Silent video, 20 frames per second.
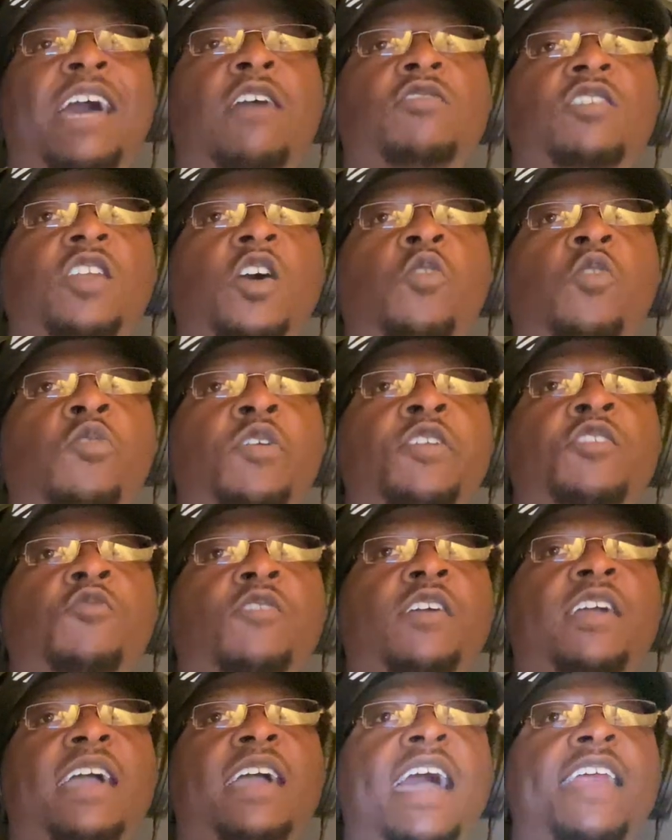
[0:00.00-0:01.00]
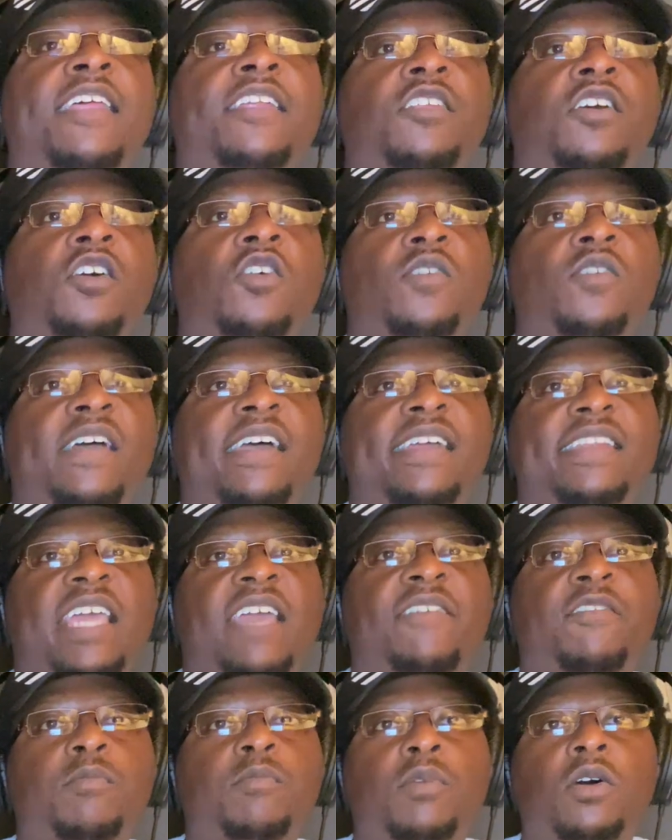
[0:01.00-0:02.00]
knowing, you can kind of know that
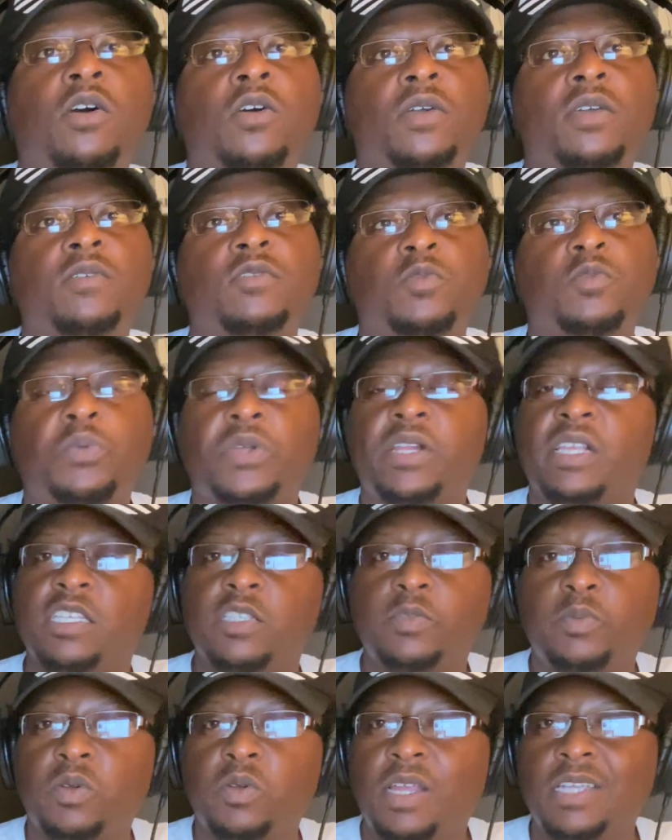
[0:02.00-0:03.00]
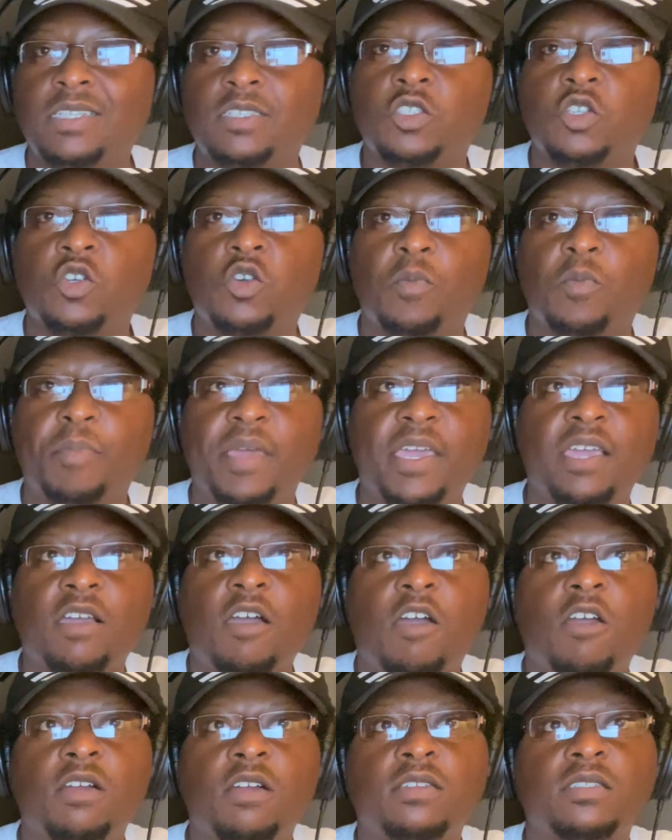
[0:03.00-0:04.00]
David Bowie was pretty inspirational, a big
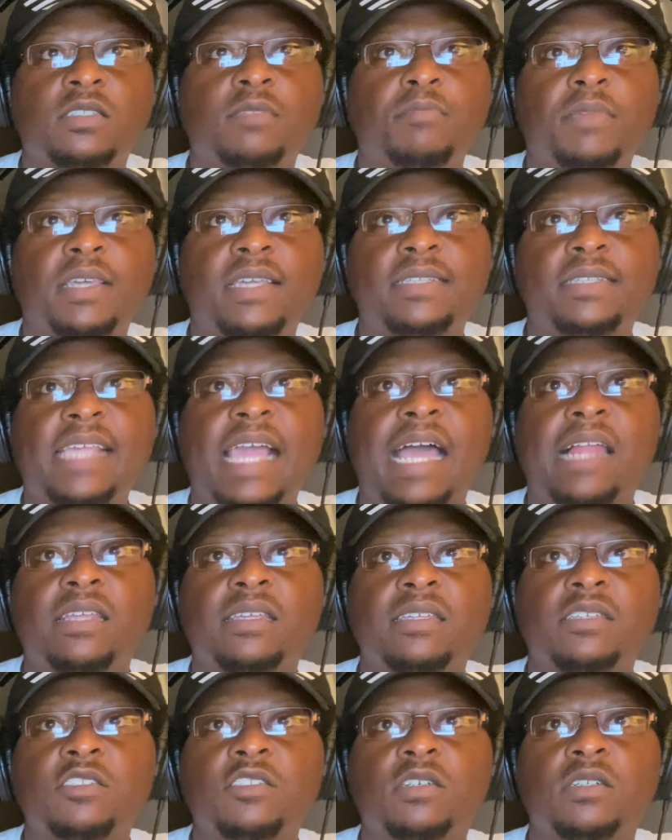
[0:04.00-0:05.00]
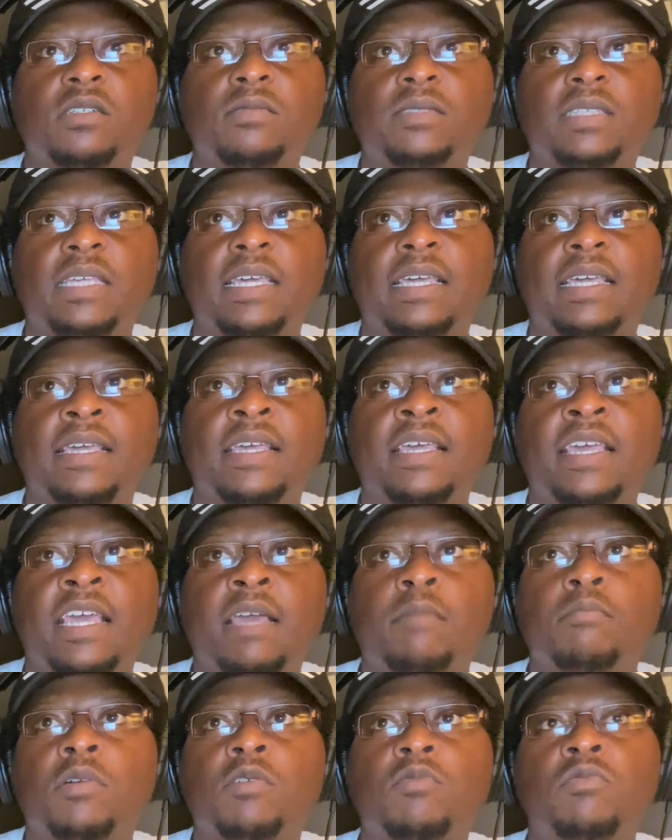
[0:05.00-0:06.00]
artist, a big talent, you know what I'm saying?
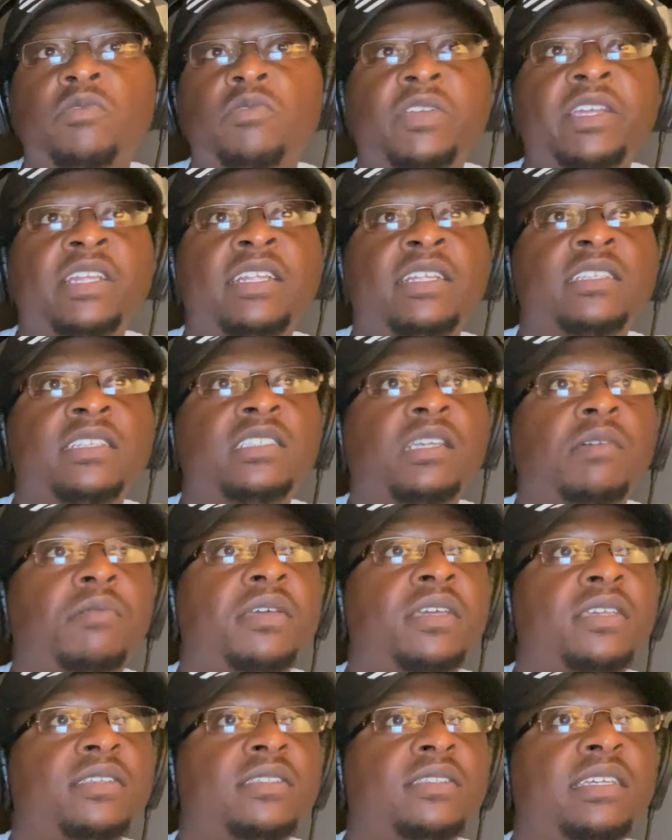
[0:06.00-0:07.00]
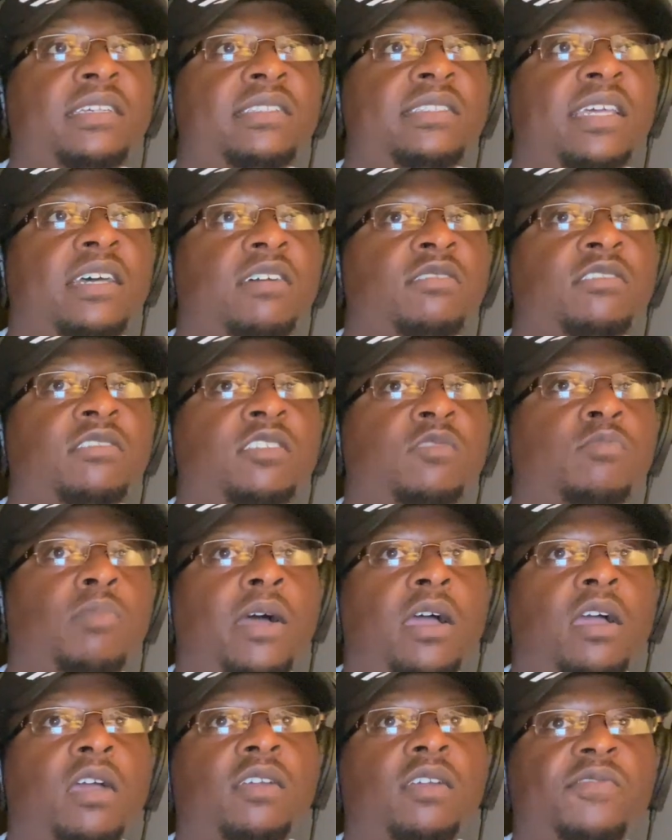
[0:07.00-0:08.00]
But when reading some of his details in his
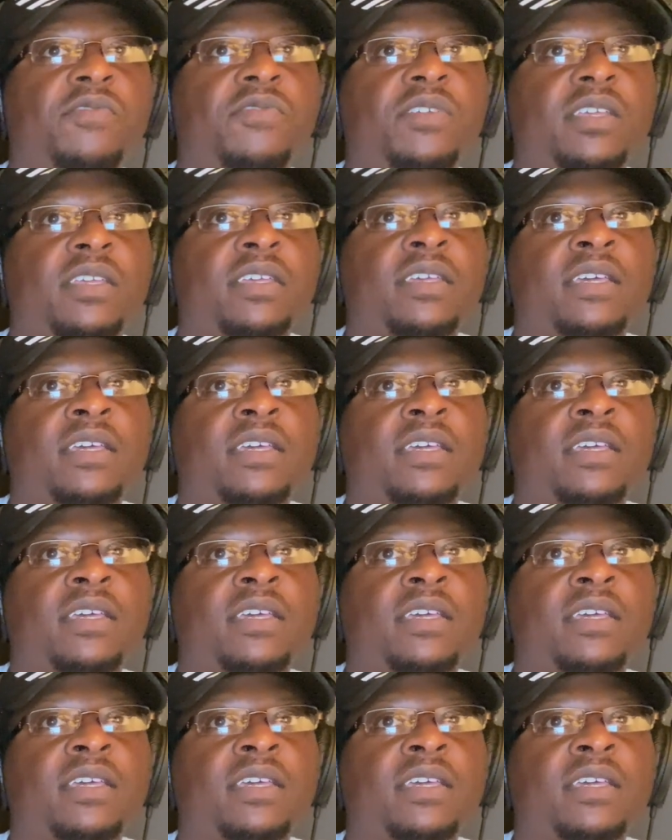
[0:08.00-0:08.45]
biography,